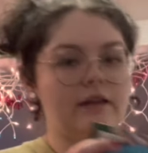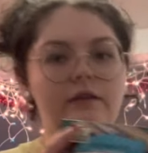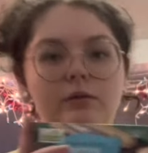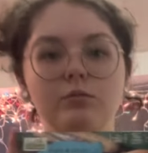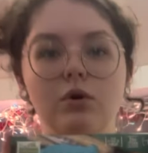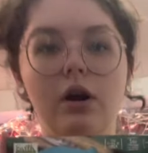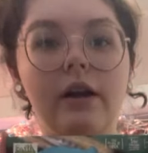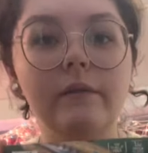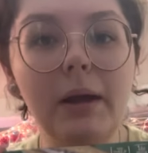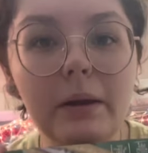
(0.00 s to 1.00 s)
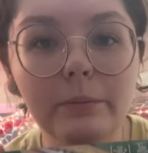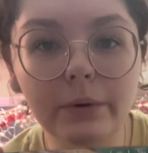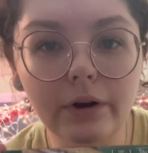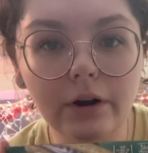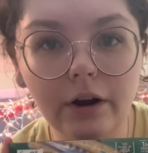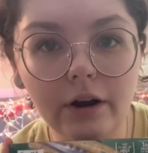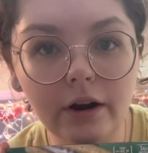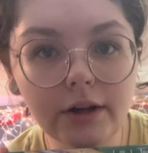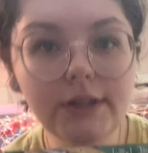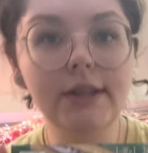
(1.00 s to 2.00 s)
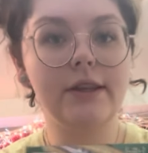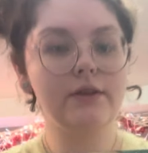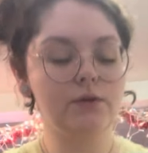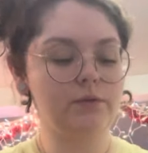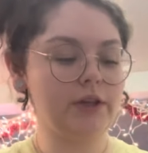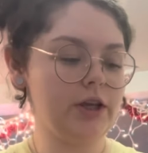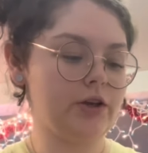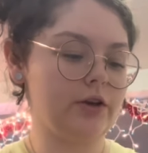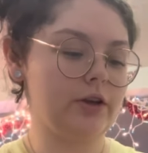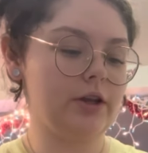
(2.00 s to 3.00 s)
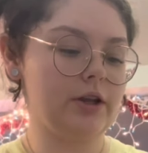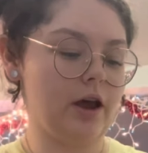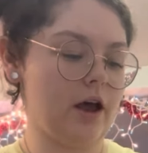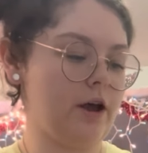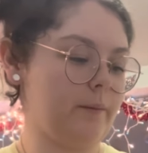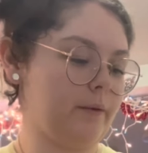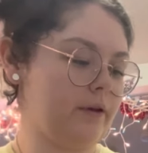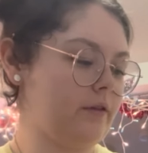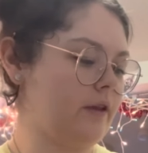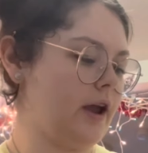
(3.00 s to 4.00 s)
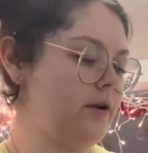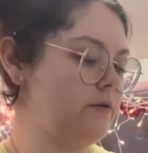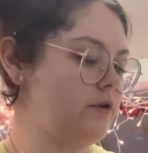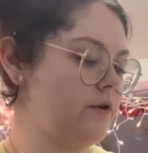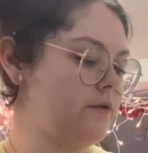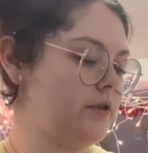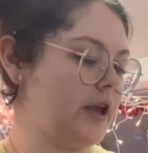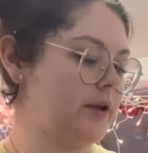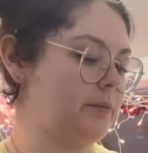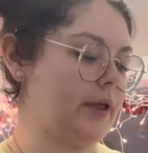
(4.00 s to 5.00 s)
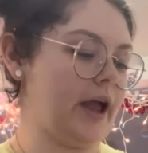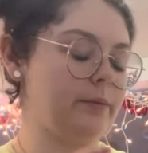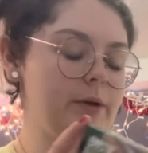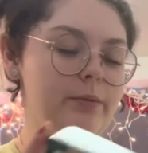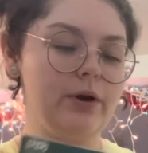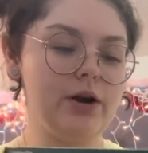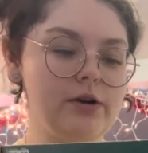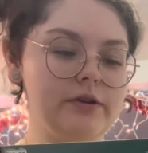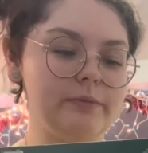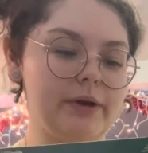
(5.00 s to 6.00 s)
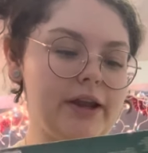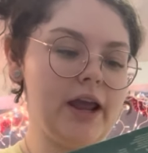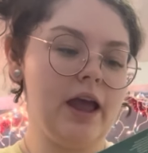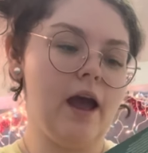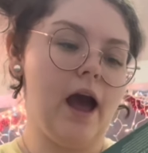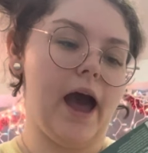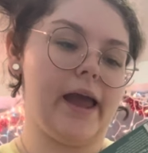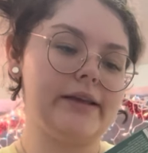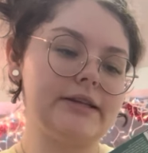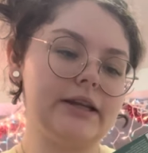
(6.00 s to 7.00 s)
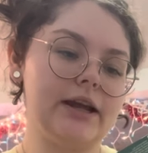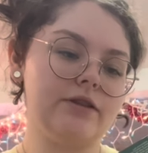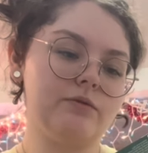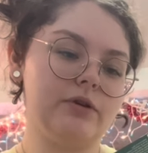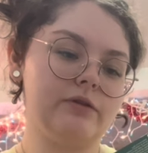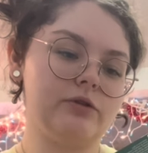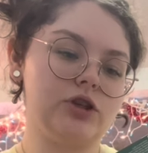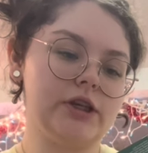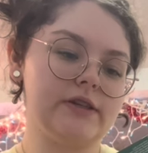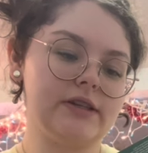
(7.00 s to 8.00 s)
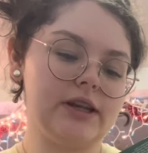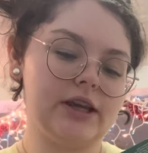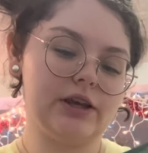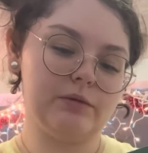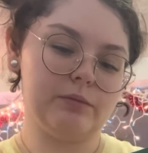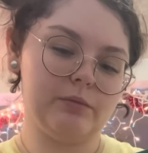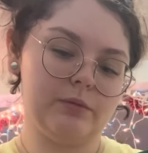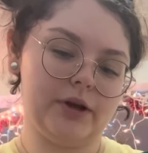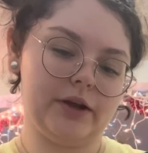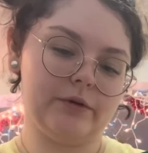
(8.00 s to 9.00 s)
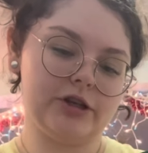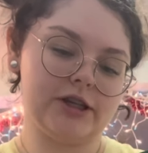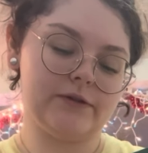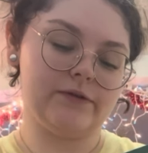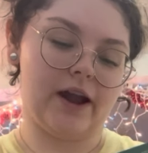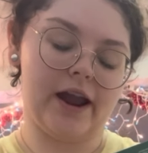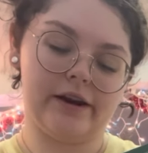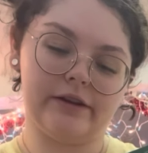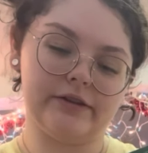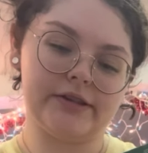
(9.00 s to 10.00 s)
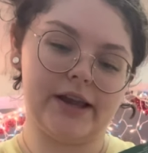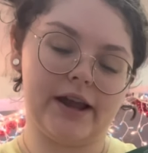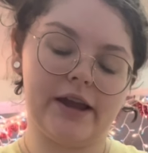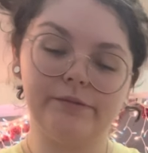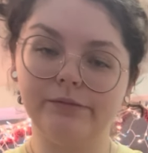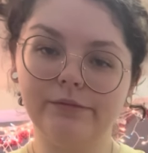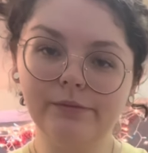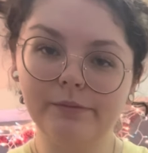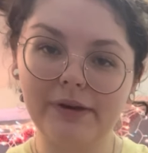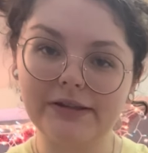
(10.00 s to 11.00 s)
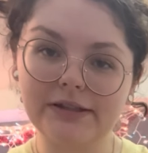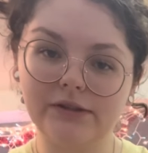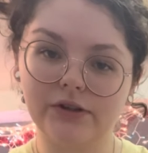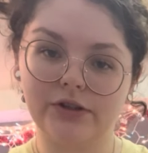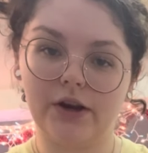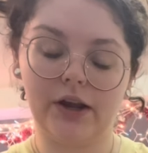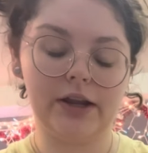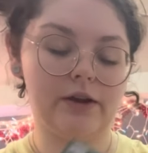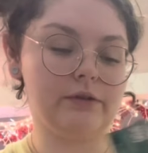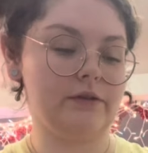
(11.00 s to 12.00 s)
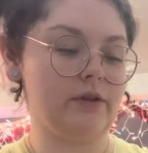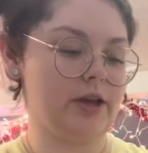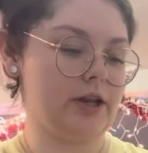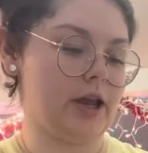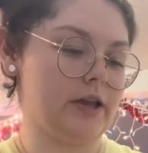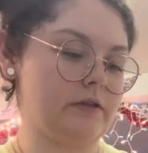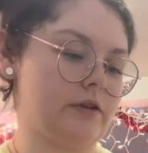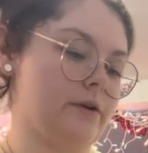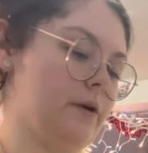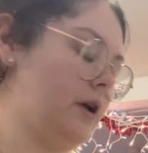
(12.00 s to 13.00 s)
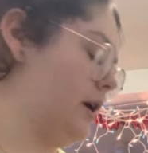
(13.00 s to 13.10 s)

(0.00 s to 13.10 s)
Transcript: some more of my burgers. These are really good. Um, I don't know, like black bean burgers, but I accidentally got the ones with cheese in it, like, which is fine because like I'm basically vegetarian, not really vegan yet, so